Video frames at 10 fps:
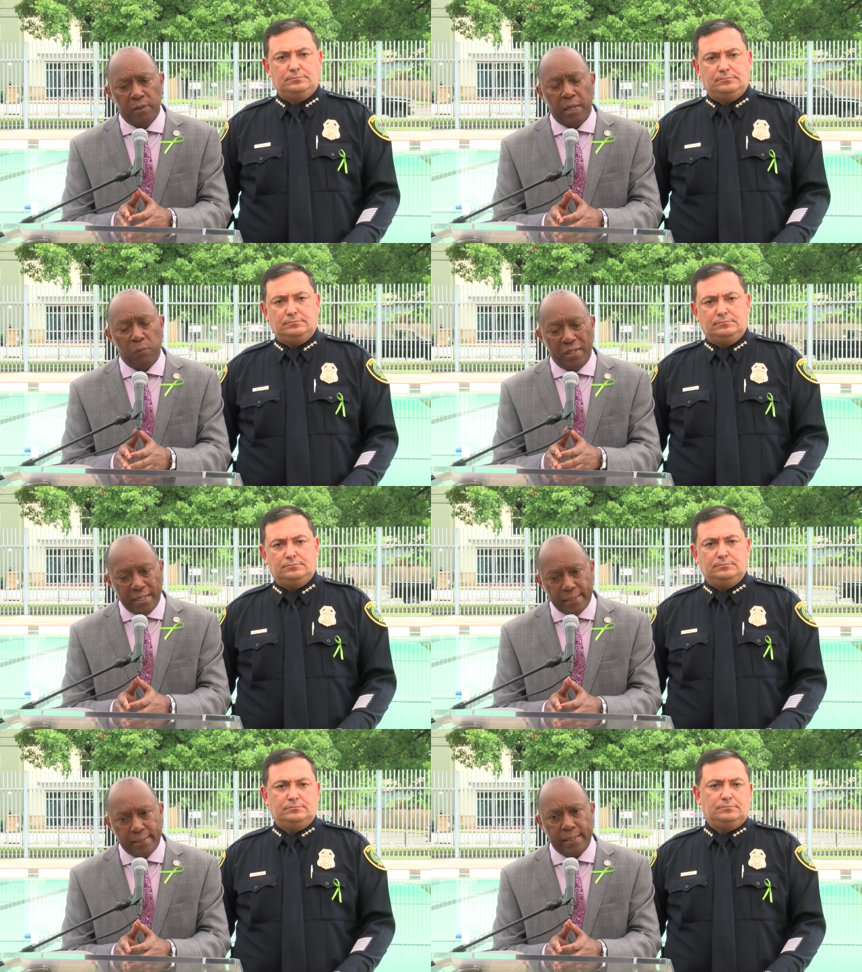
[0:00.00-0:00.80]
Speaker 1: that we
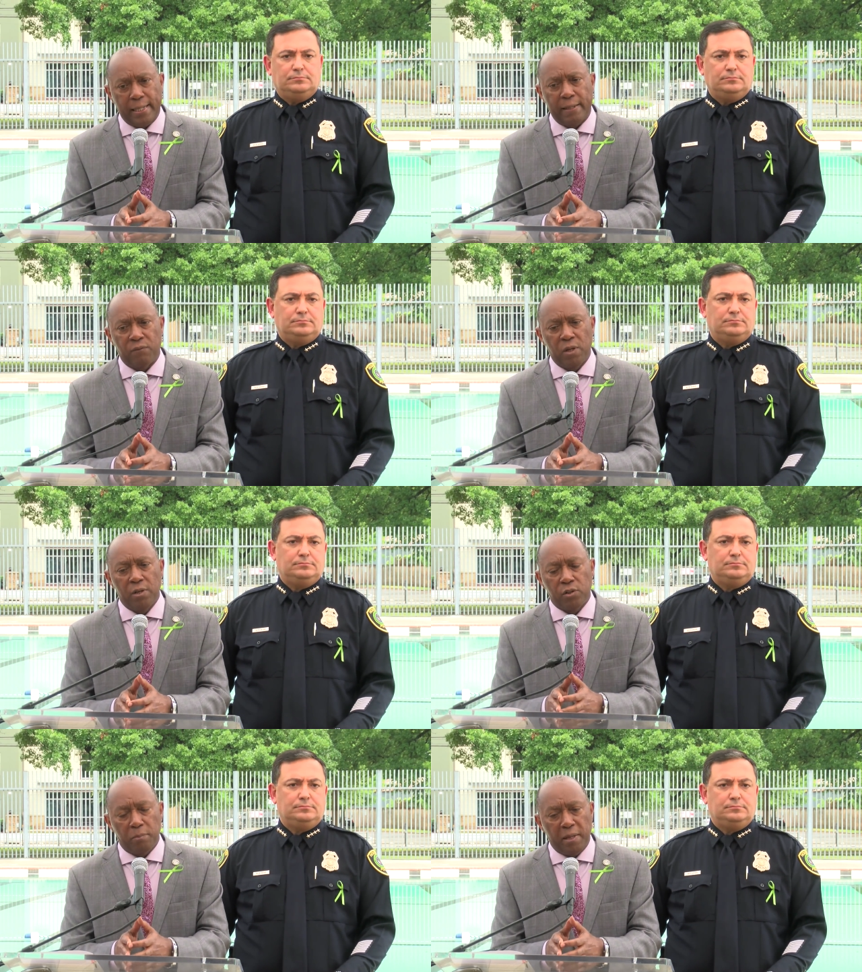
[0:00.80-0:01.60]
need to take
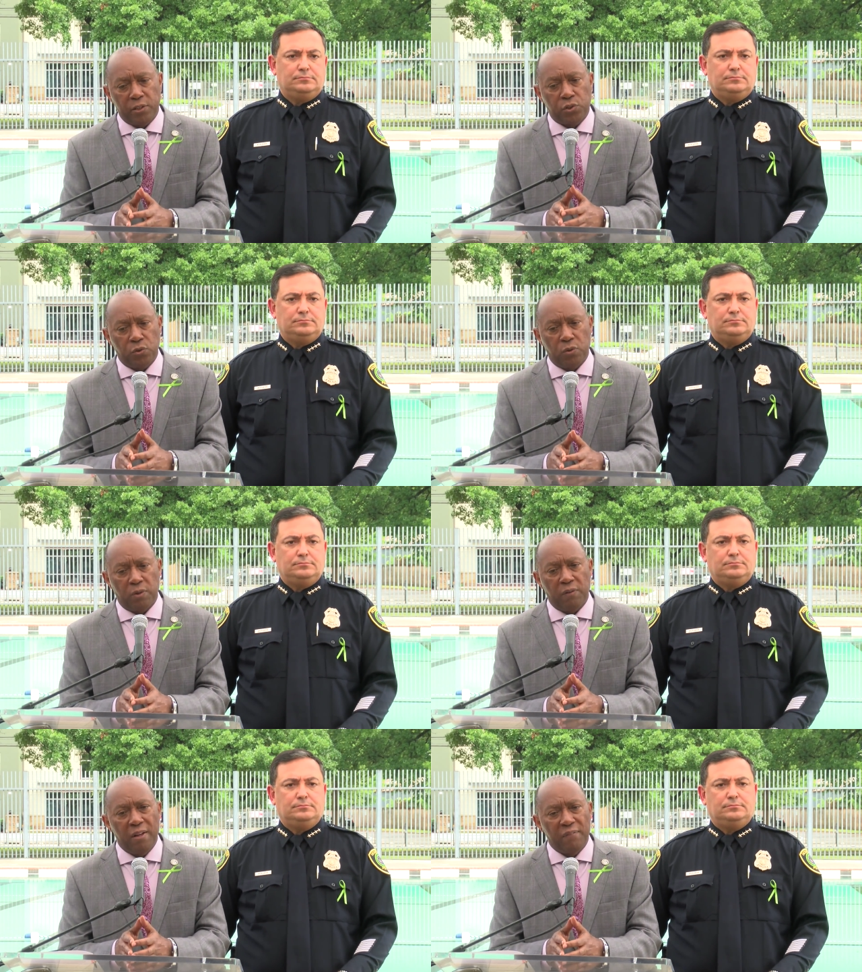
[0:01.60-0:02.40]
to make
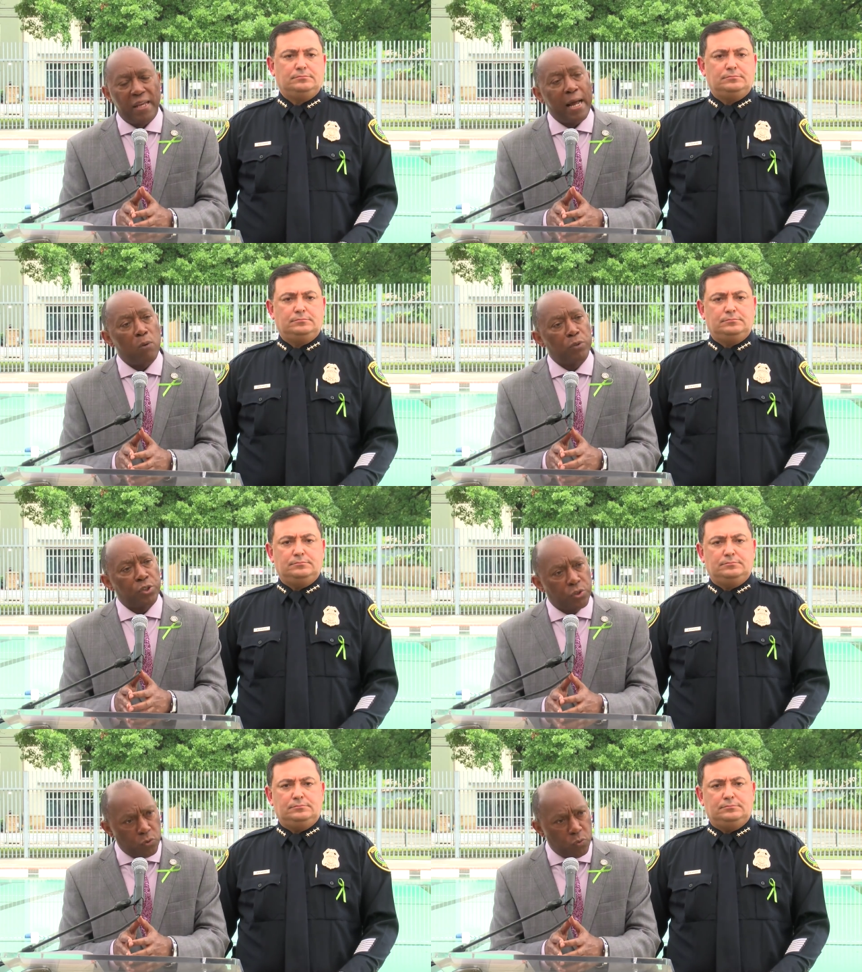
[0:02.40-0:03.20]
sure that our
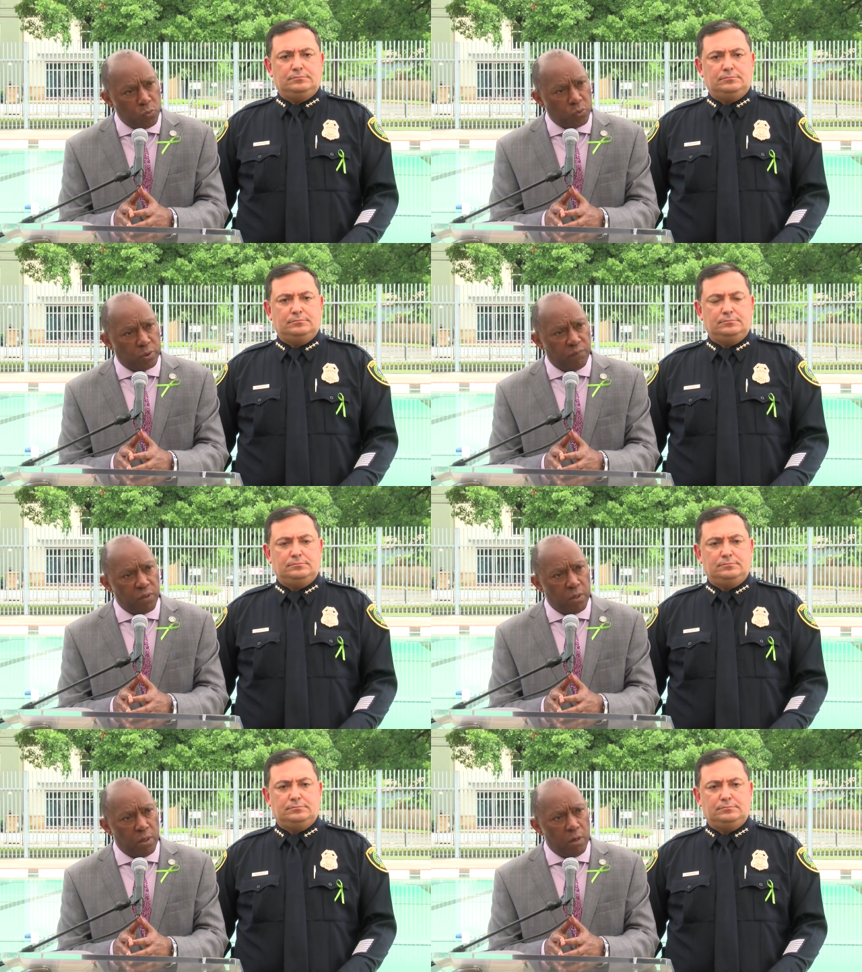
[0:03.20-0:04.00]
schools
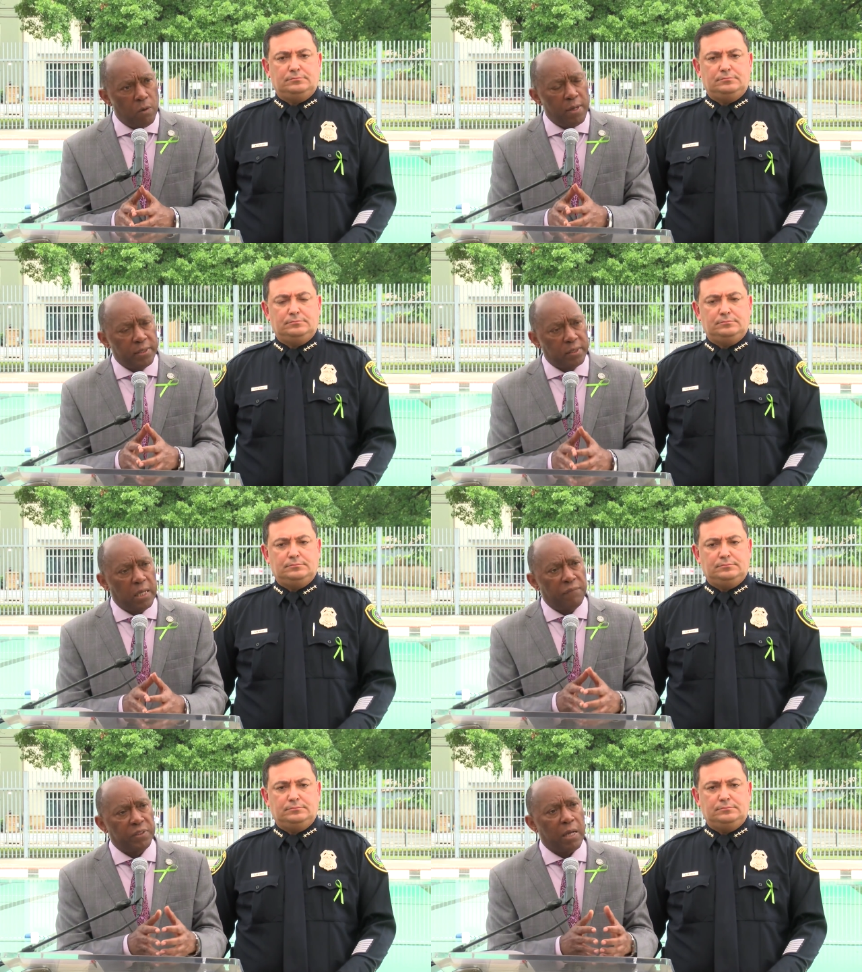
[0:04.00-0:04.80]
are as
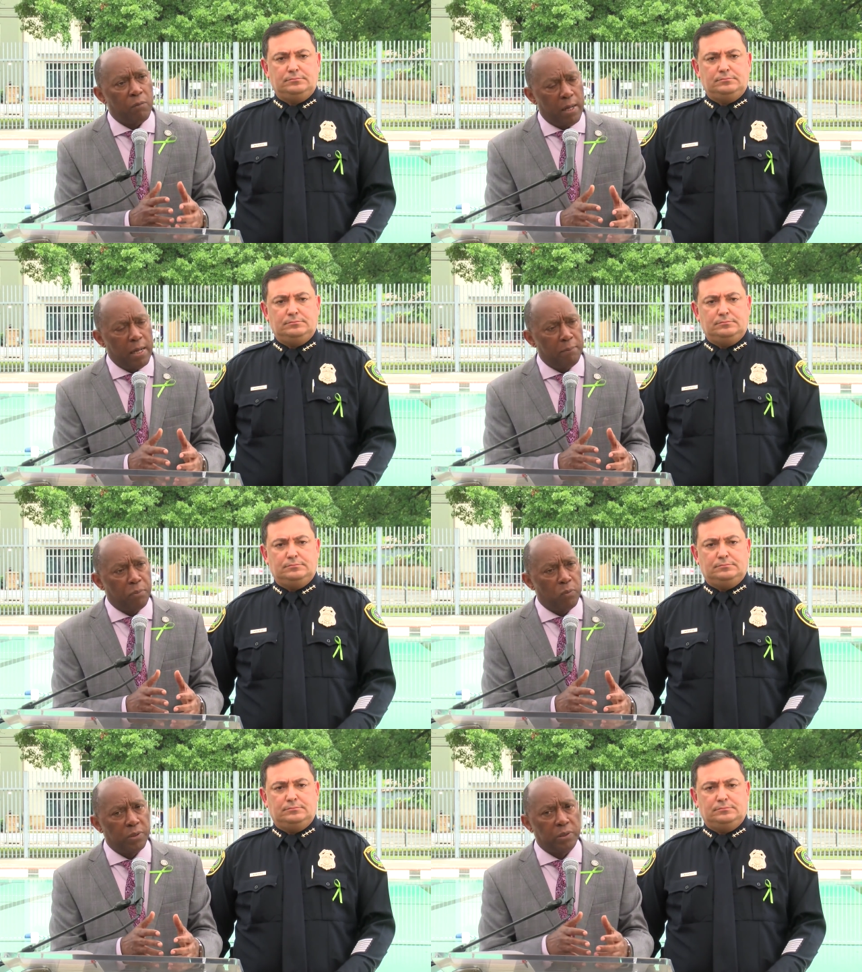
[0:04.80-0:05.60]
safe as our
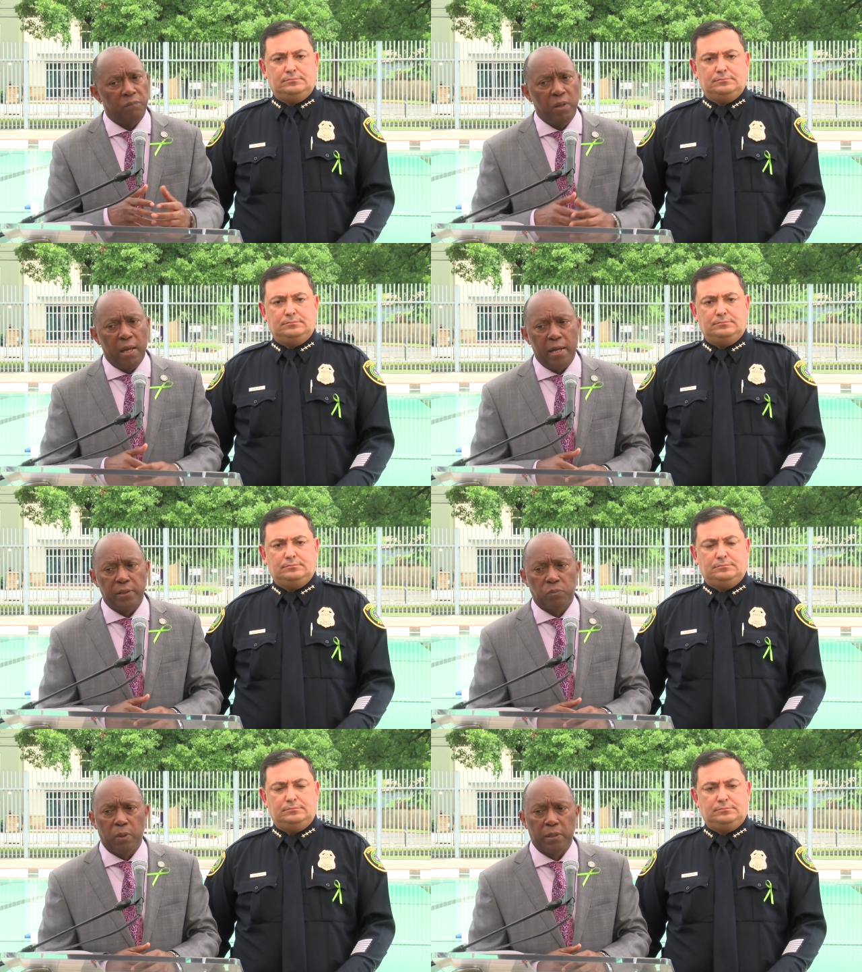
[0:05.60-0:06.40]
airports
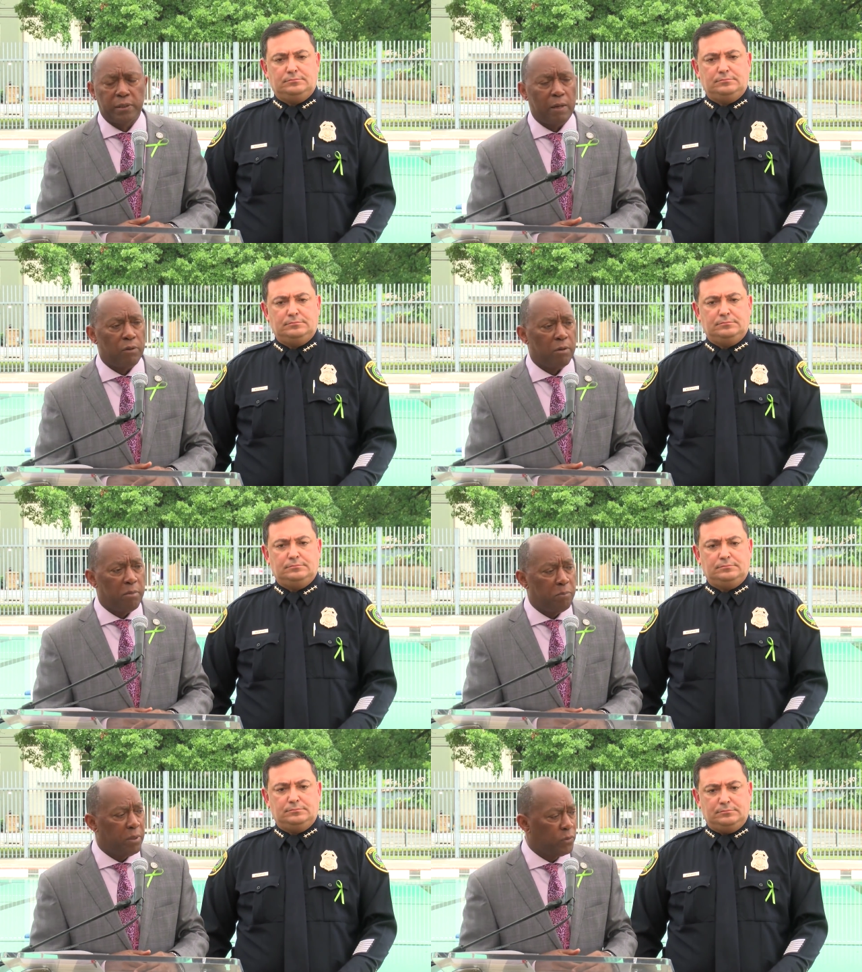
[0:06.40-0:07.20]
as well as our
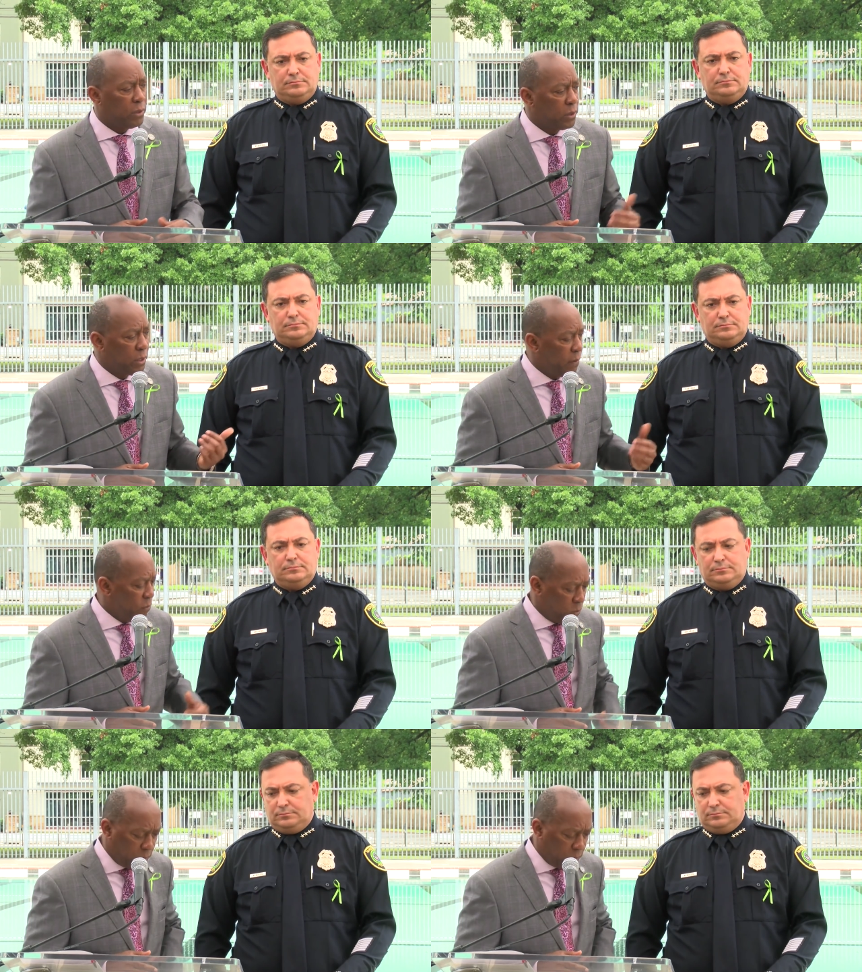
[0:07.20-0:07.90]
government buildings. Chief, you